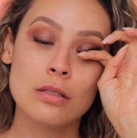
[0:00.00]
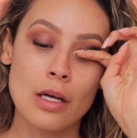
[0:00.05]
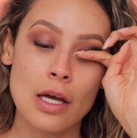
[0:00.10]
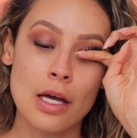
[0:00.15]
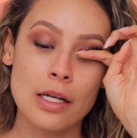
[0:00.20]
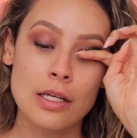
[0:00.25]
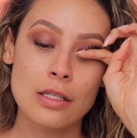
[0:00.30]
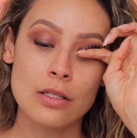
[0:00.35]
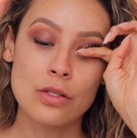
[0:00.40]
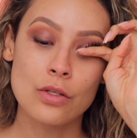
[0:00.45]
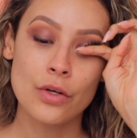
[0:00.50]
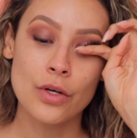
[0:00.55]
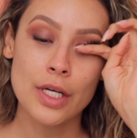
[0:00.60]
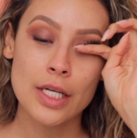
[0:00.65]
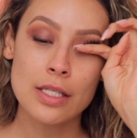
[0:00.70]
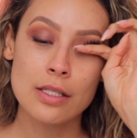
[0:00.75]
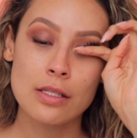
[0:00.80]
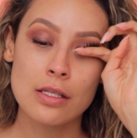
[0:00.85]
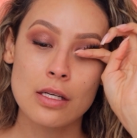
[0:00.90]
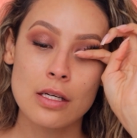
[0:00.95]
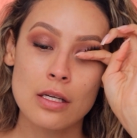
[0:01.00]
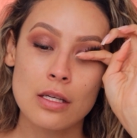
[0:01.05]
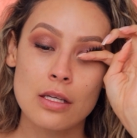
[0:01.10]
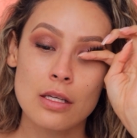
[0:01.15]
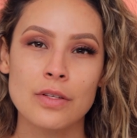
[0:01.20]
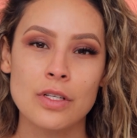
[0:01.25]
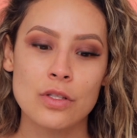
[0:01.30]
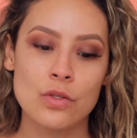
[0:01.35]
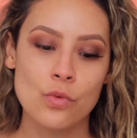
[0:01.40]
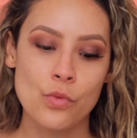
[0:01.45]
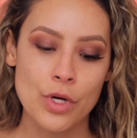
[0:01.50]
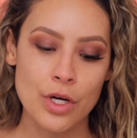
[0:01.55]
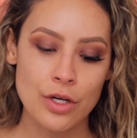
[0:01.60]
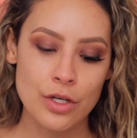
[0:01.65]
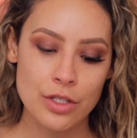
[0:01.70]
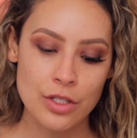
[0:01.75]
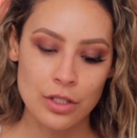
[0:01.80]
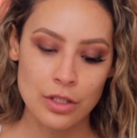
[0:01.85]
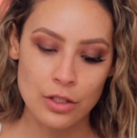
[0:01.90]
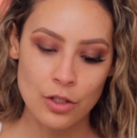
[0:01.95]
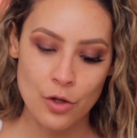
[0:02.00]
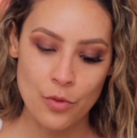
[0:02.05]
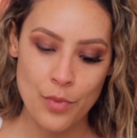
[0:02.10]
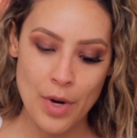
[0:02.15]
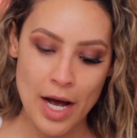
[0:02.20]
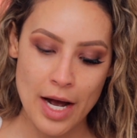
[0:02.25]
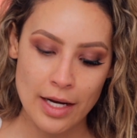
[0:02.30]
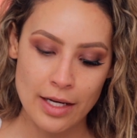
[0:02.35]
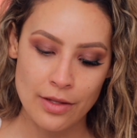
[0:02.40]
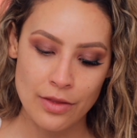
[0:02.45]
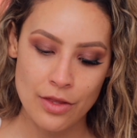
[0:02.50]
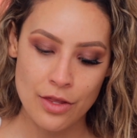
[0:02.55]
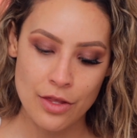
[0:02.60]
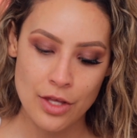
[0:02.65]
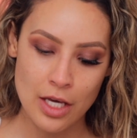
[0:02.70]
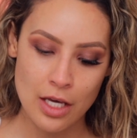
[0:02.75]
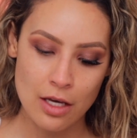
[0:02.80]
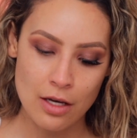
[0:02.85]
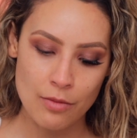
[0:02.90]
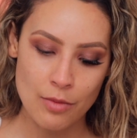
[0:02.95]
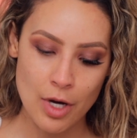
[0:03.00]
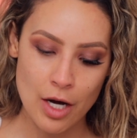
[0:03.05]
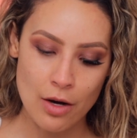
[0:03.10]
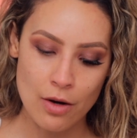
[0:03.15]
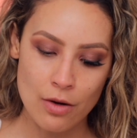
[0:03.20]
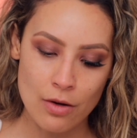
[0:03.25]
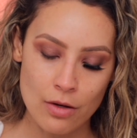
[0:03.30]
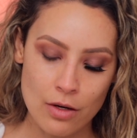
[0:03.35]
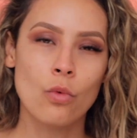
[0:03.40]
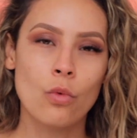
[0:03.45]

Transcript: and it's crazy and it's weird to look back and think about